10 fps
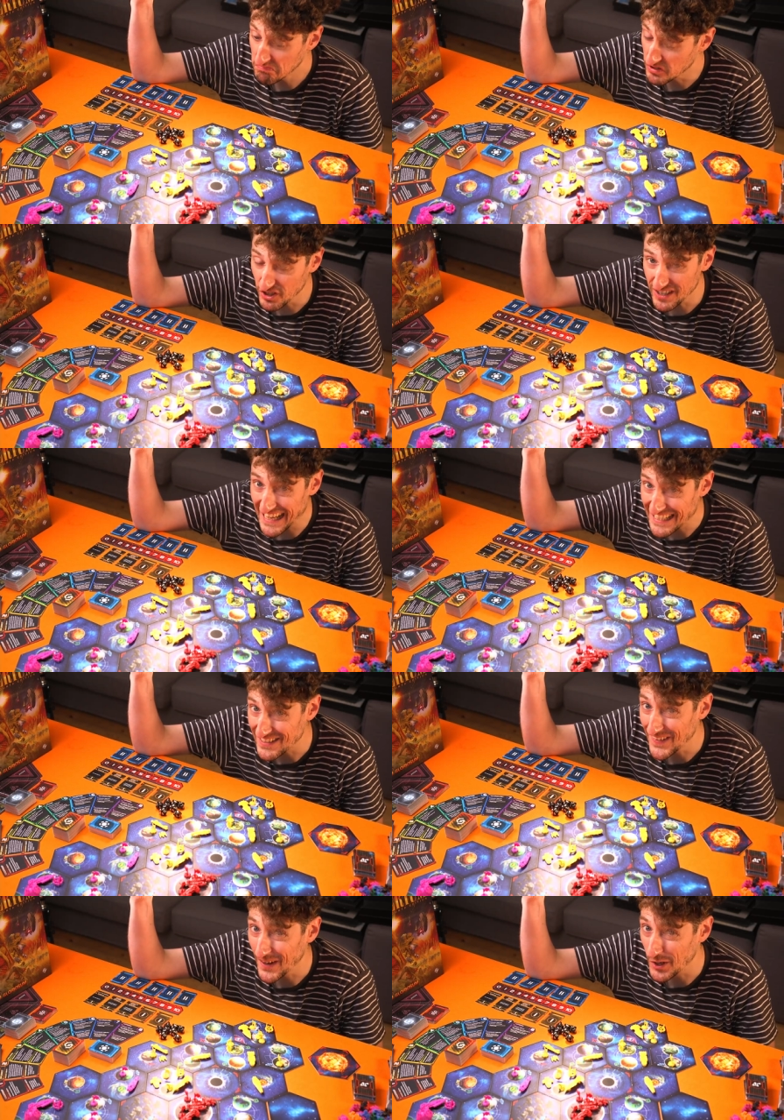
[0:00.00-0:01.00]
just
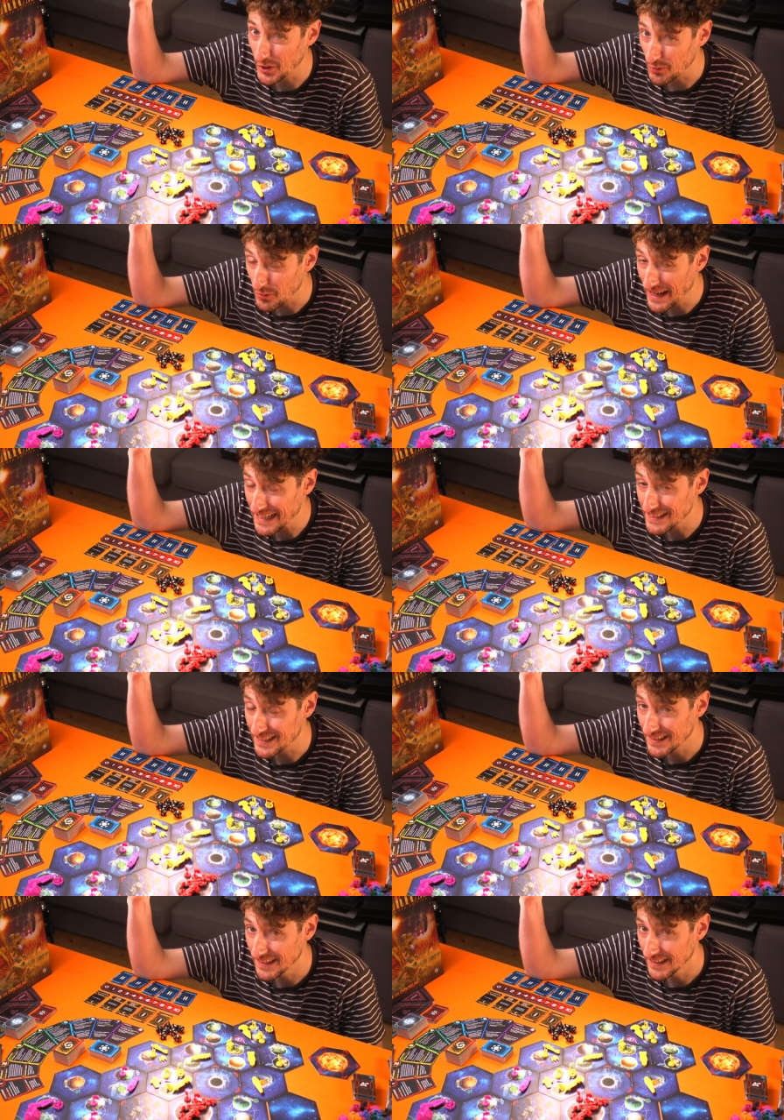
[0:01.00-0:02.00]
isn't a
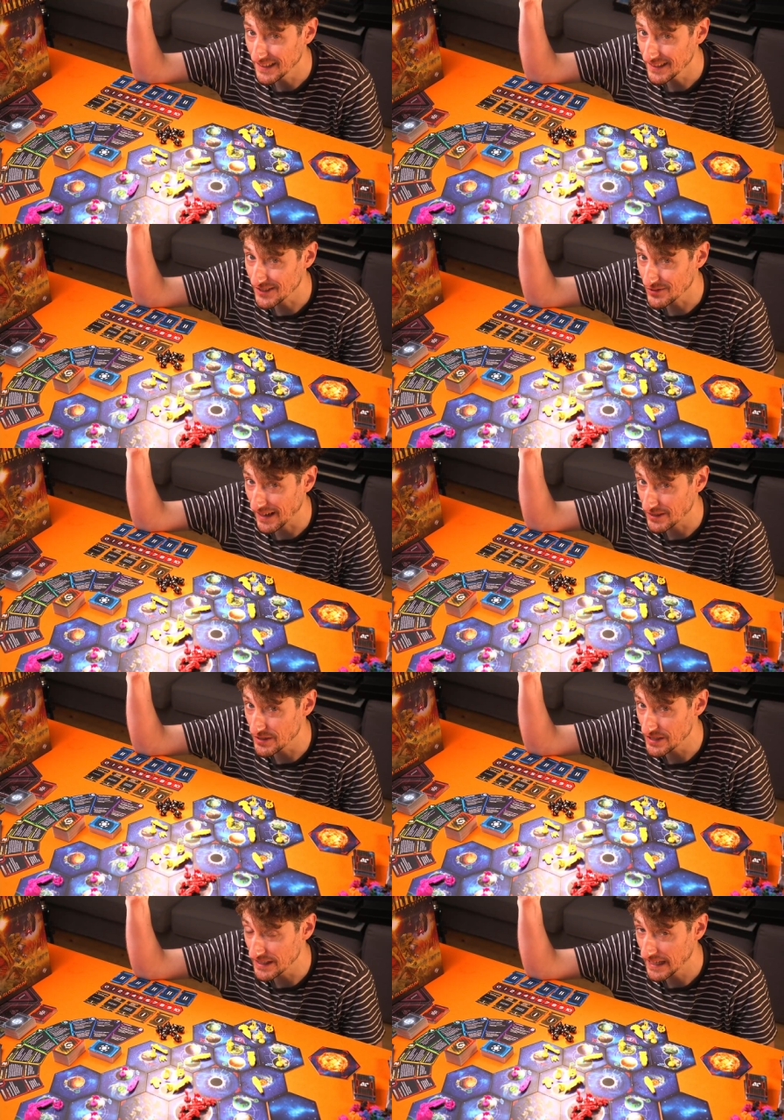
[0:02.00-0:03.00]
great
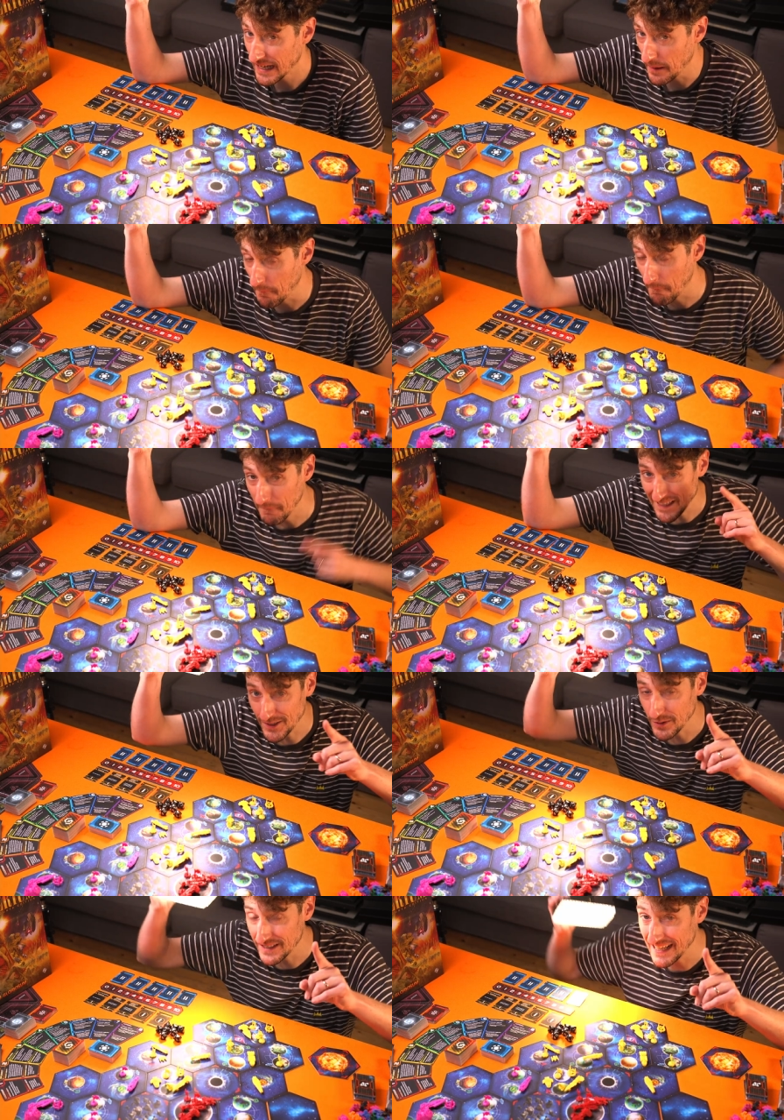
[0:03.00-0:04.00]
strategy game. That's
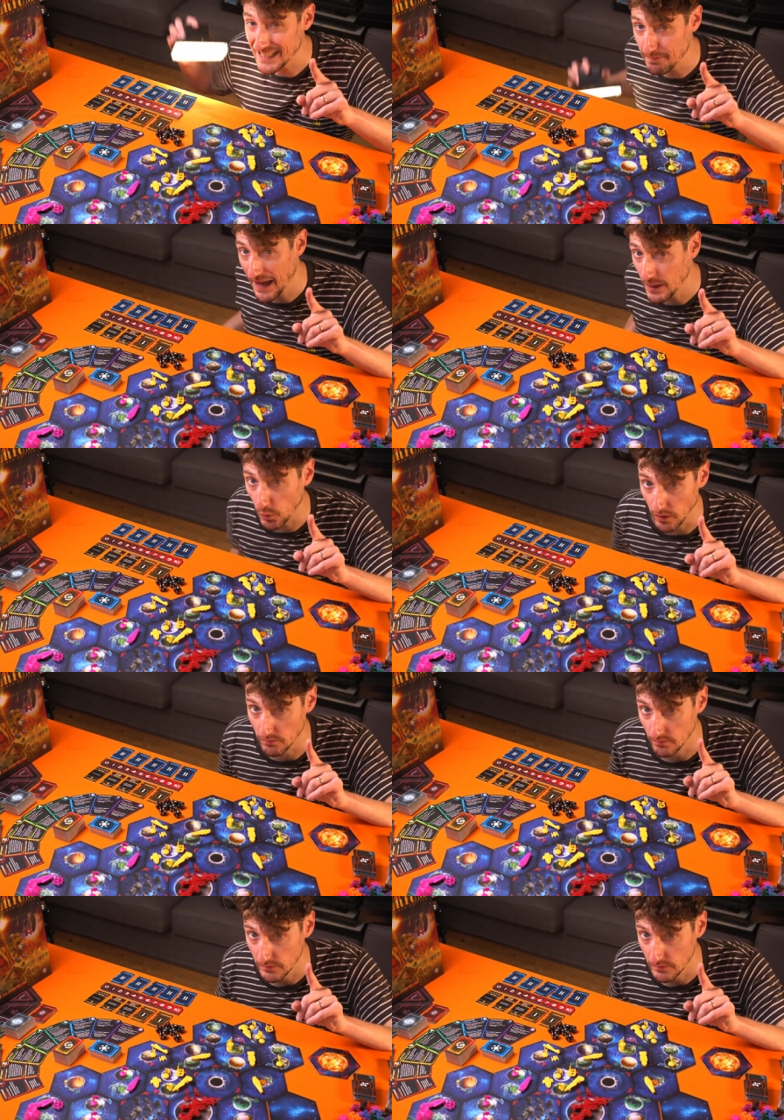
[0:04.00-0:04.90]
not to say it's a bad one.